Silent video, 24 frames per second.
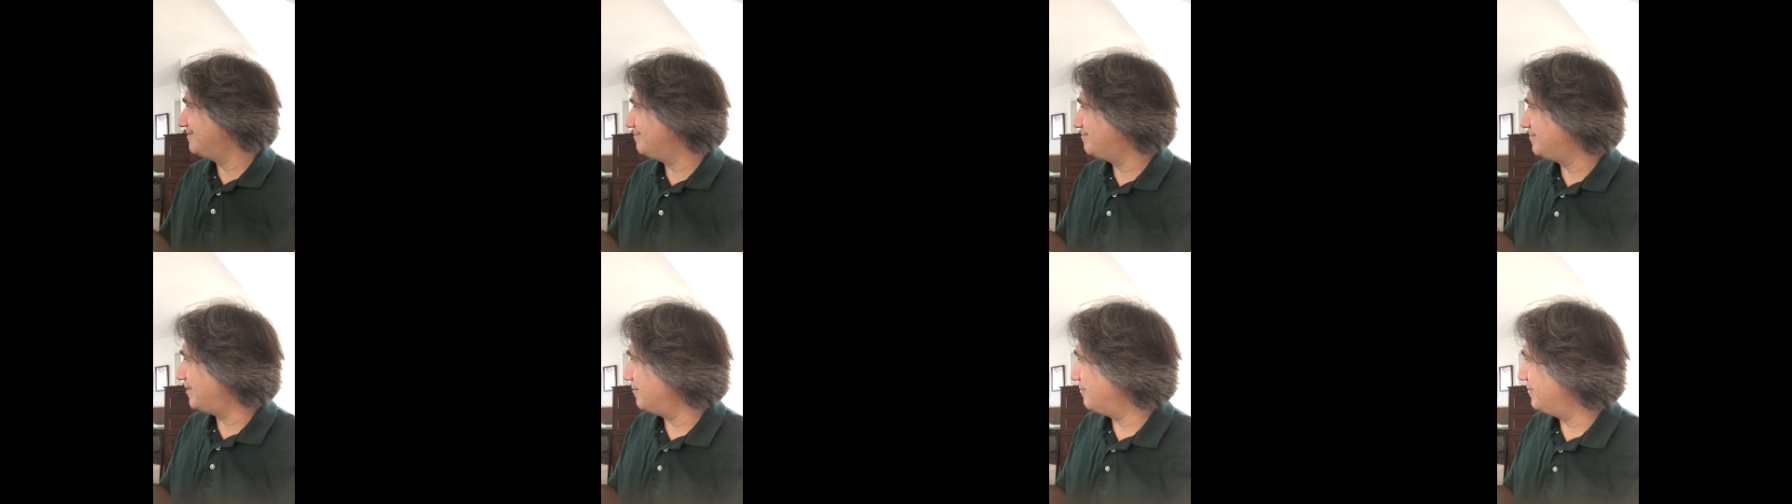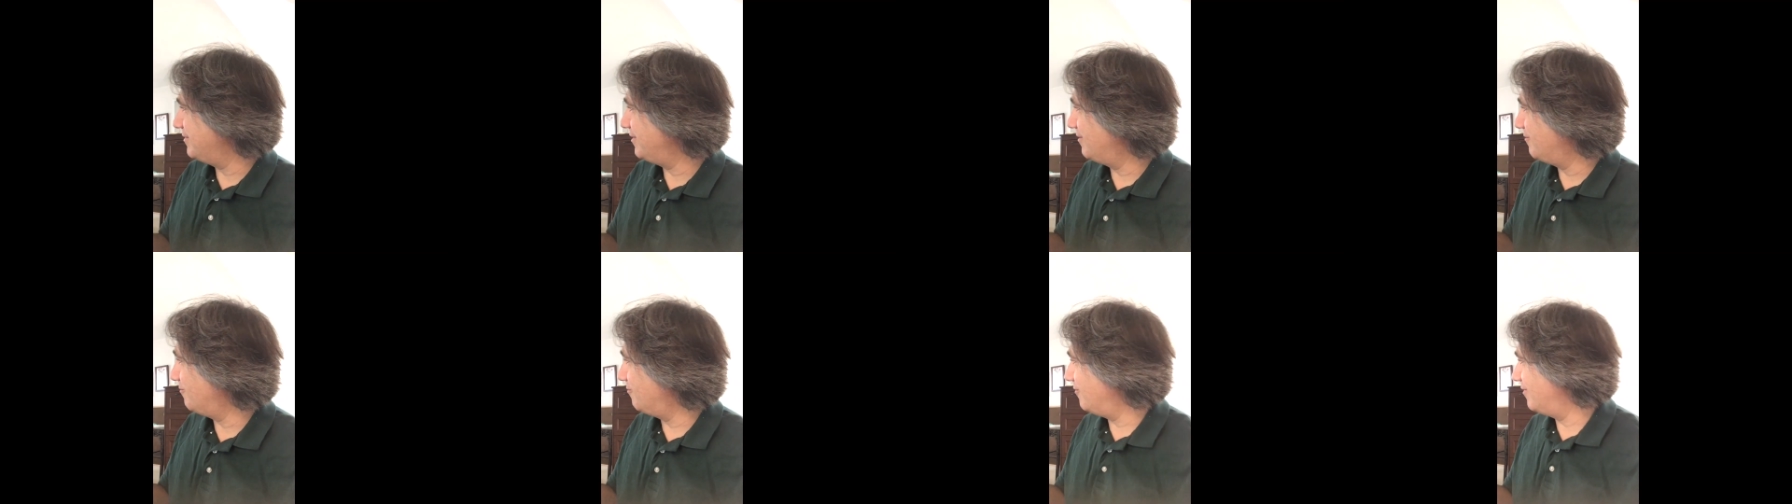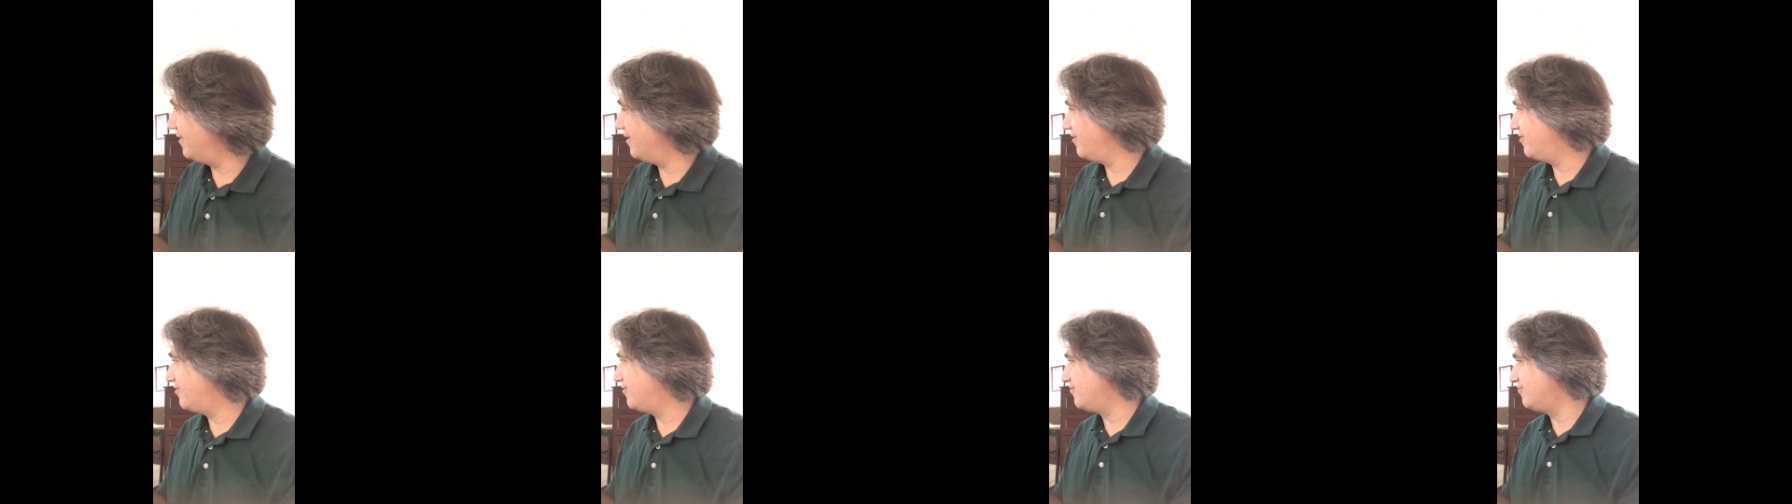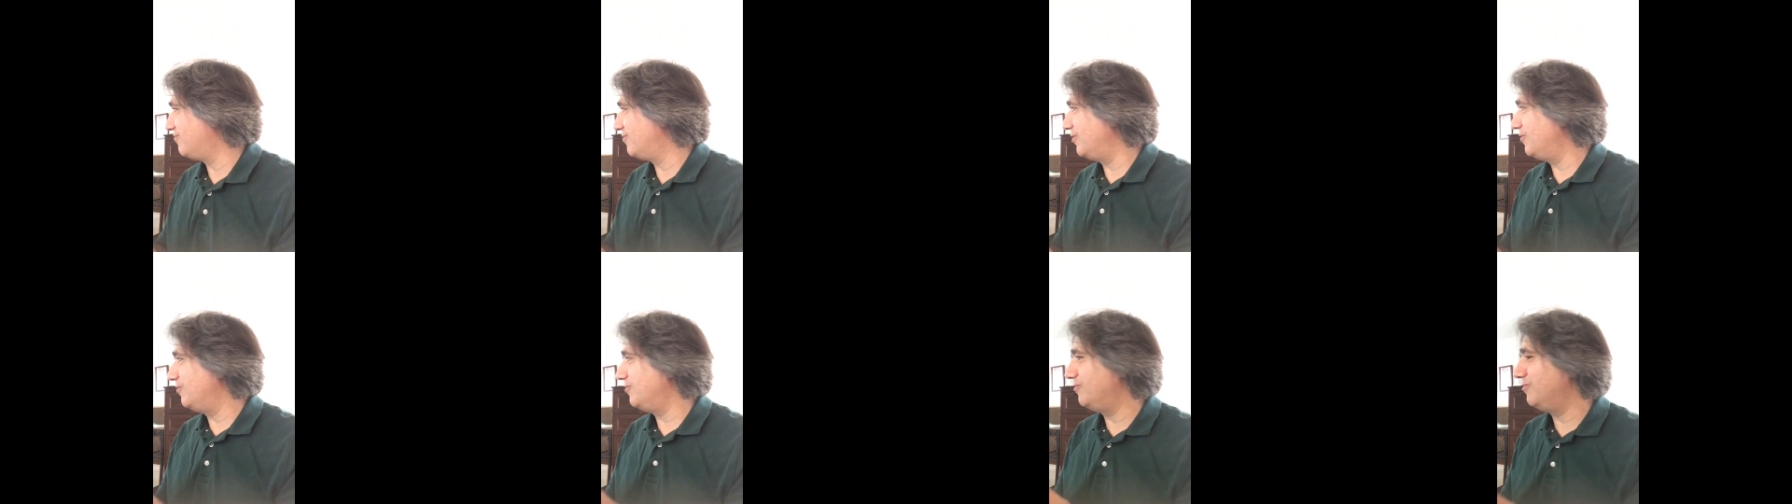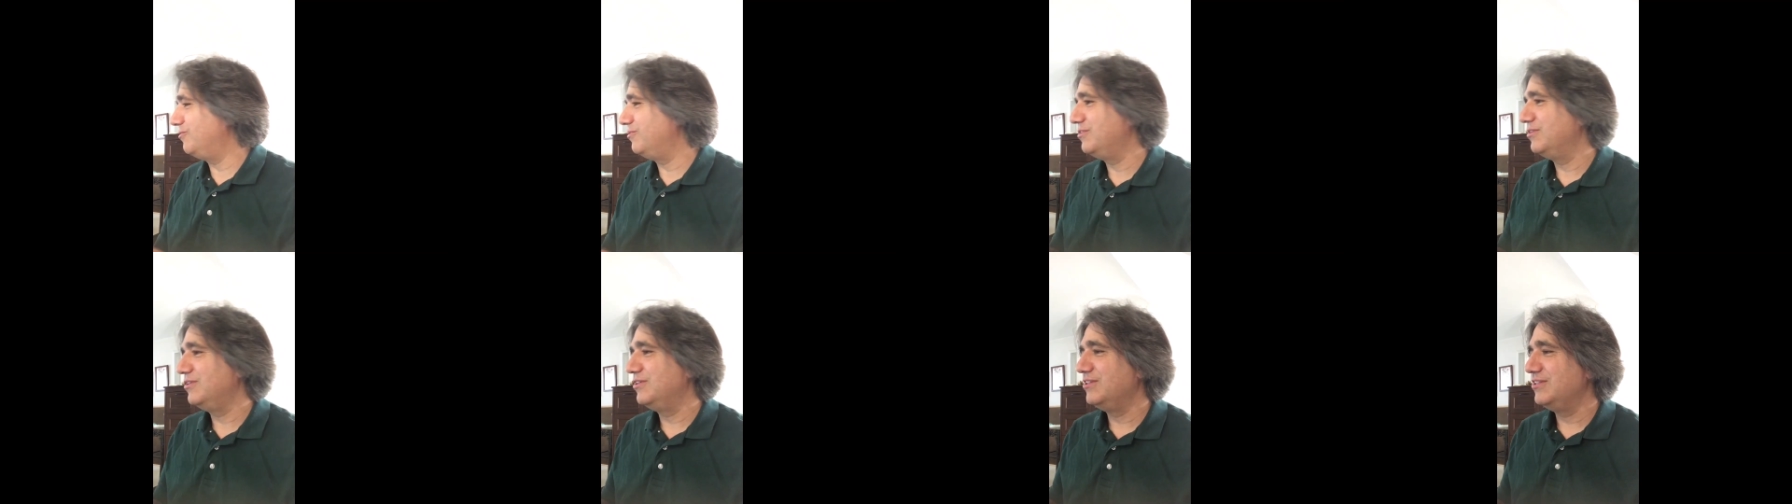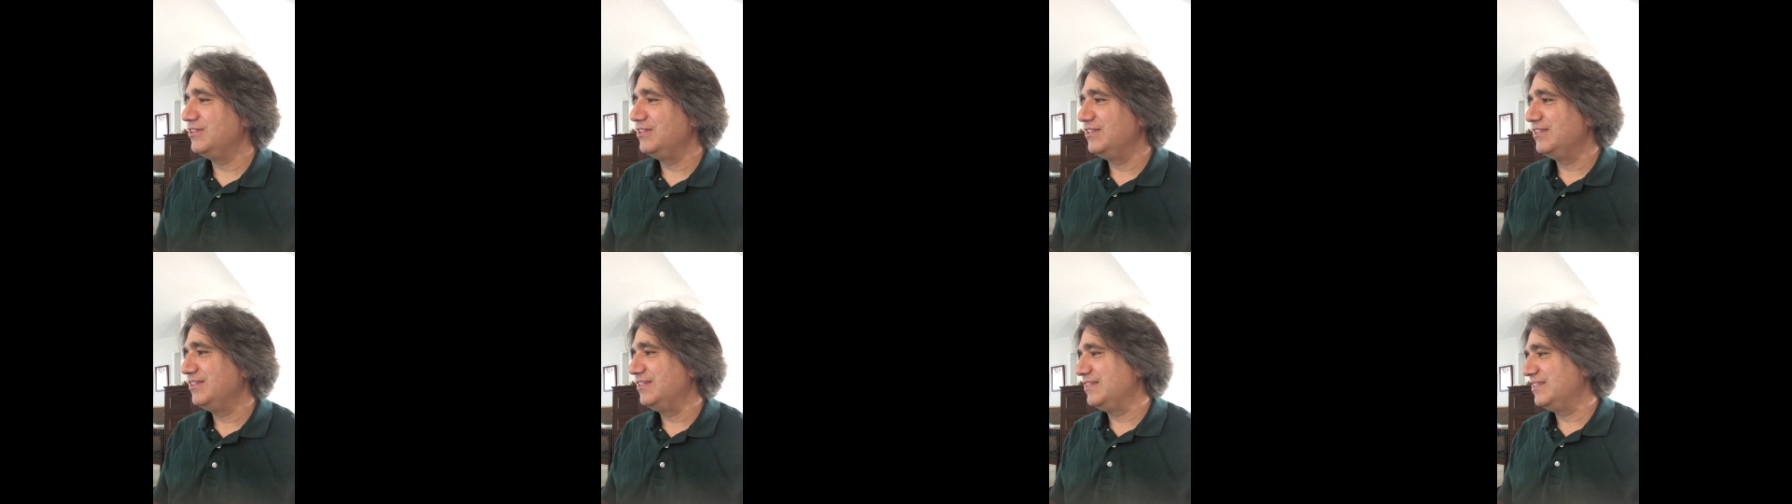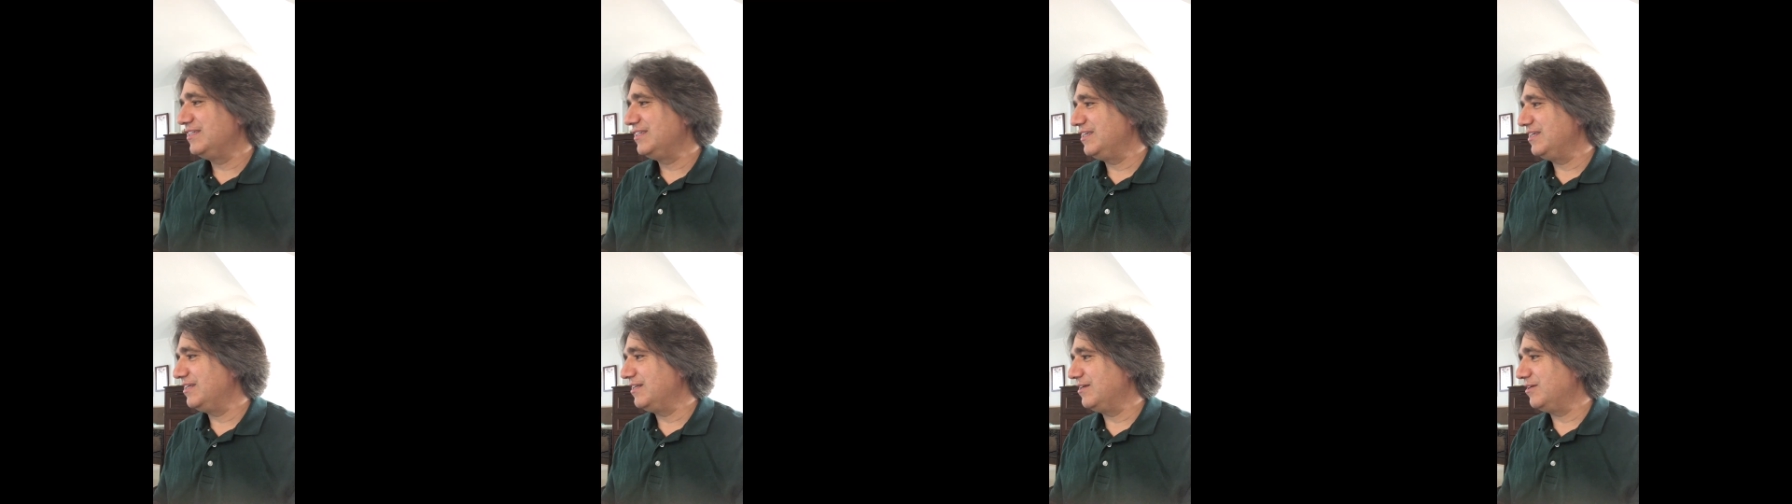I probably don't want to throw, you